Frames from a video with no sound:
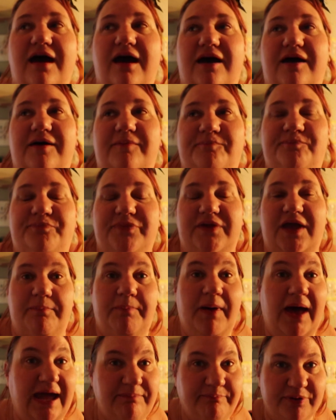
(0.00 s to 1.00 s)
um, a
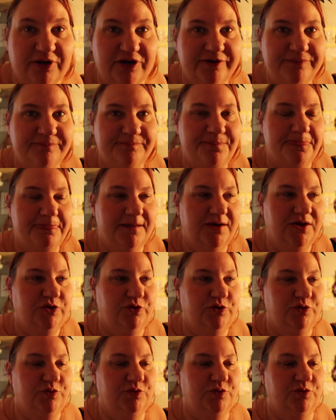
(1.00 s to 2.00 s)
piper
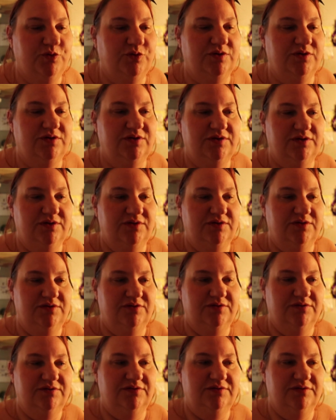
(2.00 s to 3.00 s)
who
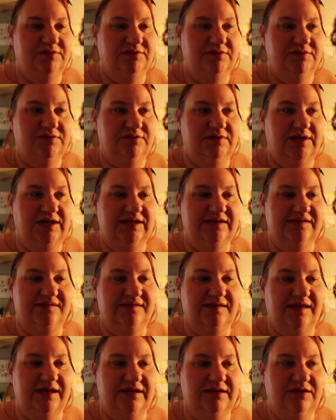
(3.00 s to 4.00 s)

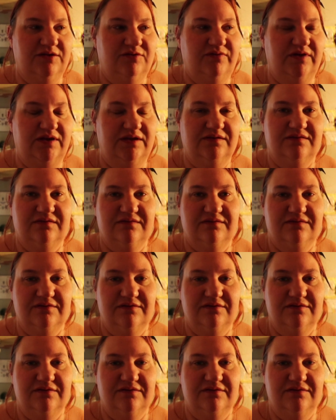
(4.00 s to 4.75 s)
is like convinced